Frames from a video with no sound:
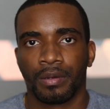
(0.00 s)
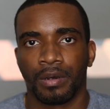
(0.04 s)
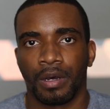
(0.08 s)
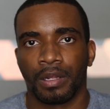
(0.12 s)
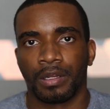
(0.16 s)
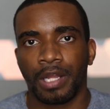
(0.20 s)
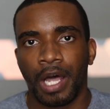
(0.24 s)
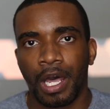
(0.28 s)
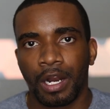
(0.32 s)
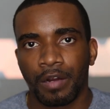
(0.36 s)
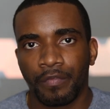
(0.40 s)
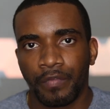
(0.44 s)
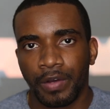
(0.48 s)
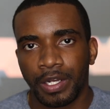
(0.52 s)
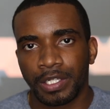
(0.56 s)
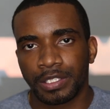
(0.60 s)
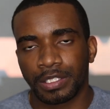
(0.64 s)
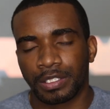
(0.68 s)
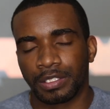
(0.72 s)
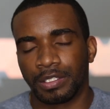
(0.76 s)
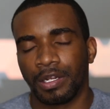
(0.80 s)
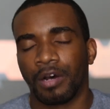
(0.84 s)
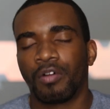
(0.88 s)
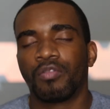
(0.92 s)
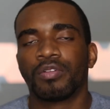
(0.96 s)
A lot of
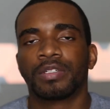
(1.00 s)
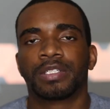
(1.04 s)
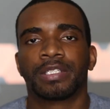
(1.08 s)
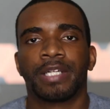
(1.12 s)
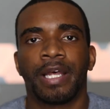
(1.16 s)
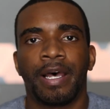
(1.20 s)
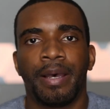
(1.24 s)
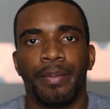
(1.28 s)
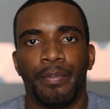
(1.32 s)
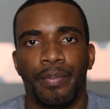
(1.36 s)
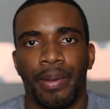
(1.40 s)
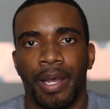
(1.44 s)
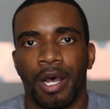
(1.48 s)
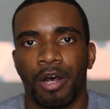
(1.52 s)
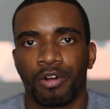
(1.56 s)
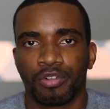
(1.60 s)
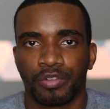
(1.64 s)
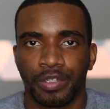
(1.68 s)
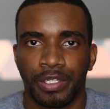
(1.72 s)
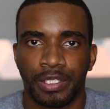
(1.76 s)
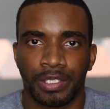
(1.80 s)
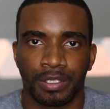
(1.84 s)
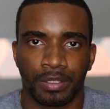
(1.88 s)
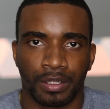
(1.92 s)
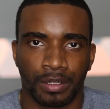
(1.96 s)
us don't set
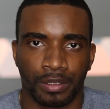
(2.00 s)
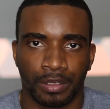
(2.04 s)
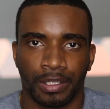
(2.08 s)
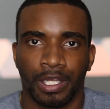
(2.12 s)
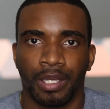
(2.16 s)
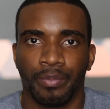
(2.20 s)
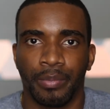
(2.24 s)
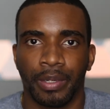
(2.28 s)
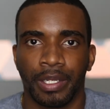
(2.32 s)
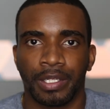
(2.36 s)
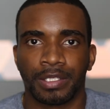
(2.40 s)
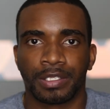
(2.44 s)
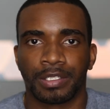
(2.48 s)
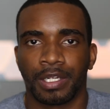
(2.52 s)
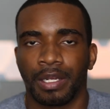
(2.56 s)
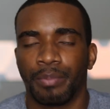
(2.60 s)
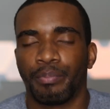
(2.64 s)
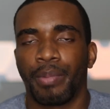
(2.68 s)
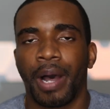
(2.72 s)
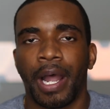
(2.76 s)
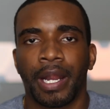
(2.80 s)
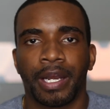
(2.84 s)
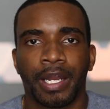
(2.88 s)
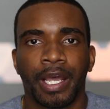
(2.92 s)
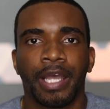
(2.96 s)
boundaries or limits, and
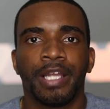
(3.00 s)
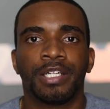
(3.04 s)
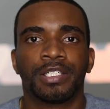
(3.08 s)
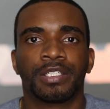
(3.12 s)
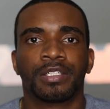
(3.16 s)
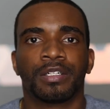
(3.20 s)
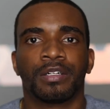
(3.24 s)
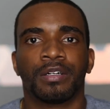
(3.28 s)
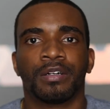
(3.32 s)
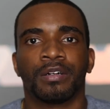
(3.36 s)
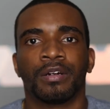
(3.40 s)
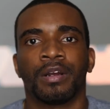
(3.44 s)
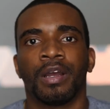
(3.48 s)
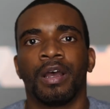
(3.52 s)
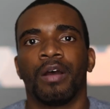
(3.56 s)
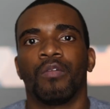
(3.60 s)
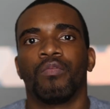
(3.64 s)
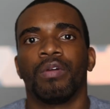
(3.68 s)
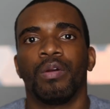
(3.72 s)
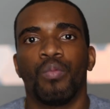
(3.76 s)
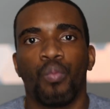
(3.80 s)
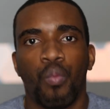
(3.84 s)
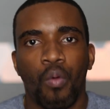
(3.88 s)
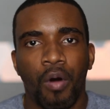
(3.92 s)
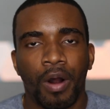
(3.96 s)
by nature,
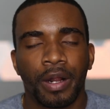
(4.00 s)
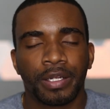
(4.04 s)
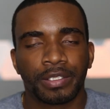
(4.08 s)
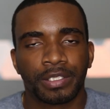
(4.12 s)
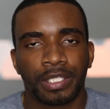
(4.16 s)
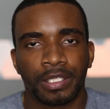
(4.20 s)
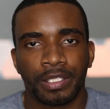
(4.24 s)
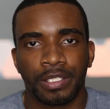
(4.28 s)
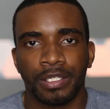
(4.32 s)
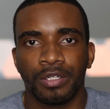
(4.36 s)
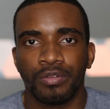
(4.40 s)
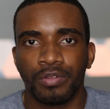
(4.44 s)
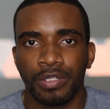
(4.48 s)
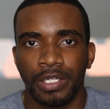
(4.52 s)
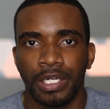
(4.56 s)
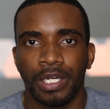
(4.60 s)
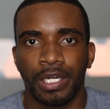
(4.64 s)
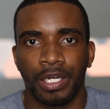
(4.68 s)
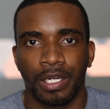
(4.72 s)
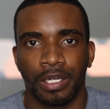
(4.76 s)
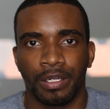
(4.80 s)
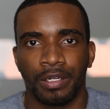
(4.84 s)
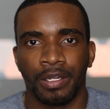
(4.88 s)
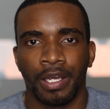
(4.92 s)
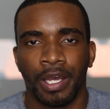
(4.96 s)
we want to do
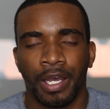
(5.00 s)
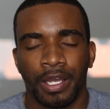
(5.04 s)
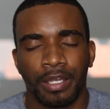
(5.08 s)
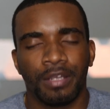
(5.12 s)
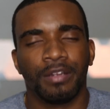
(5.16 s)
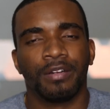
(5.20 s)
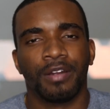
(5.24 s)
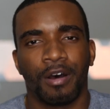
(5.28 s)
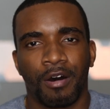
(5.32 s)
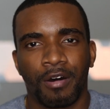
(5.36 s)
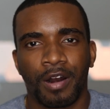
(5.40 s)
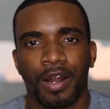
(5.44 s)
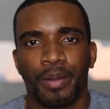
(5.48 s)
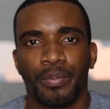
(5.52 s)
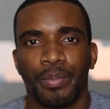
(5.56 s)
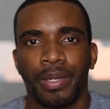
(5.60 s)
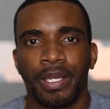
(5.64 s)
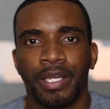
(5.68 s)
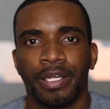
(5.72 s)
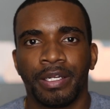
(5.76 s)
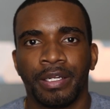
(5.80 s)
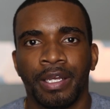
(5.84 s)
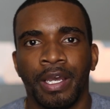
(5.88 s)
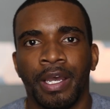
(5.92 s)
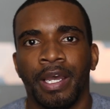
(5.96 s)
good. You know what I
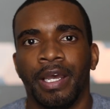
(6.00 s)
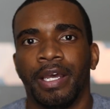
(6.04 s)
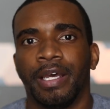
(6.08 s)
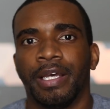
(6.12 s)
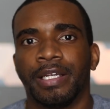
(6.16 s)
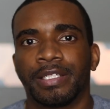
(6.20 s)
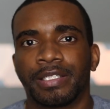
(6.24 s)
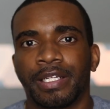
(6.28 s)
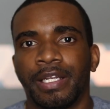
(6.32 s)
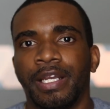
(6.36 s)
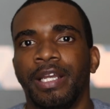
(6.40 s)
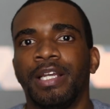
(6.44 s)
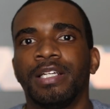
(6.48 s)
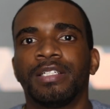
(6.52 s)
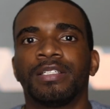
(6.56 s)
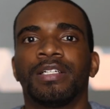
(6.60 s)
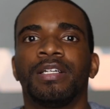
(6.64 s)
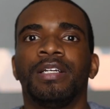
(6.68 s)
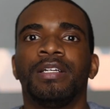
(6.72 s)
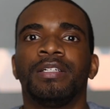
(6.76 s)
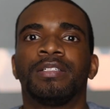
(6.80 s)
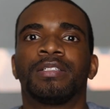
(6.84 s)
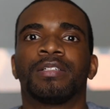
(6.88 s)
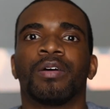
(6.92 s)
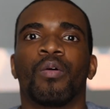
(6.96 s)
mean? It's
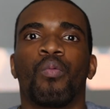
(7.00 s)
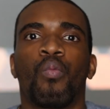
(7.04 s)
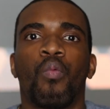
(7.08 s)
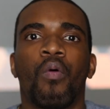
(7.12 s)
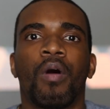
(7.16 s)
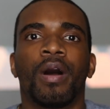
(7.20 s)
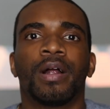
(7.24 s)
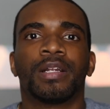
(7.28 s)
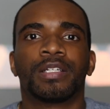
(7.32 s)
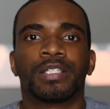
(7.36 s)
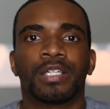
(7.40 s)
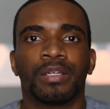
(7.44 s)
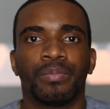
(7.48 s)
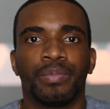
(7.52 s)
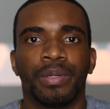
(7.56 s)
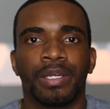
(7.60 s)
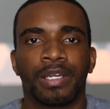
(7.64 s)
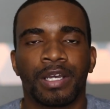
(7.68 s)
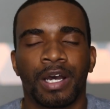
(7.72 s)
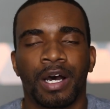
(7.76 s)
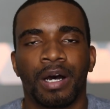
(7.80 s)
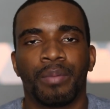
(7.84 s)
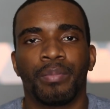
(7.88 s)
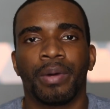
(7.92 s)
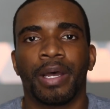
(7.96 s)
easy to want to
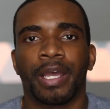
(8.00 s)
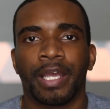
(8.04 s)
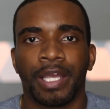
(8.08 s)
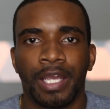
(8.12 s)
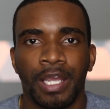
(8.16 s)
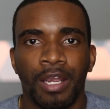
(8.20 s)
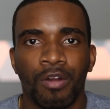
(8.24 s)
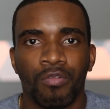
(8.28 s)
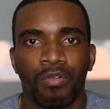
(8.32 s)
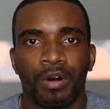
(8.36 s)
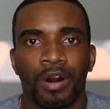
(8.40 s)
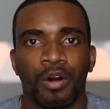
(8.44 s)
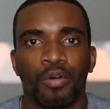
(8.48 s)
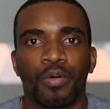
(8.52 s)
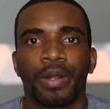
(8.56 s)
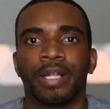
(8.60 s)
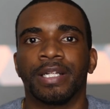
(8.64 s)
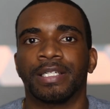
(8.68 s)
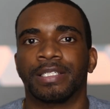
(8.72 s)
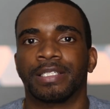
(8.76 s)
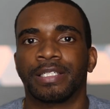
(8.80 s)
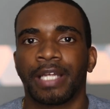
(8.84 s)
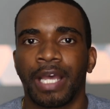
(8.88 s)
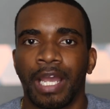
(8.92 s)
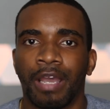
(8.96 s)
become a hero
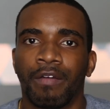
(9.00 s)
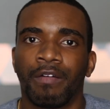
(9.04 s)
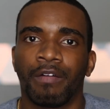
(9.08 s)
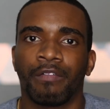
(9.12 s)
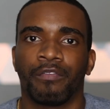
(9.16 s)
and save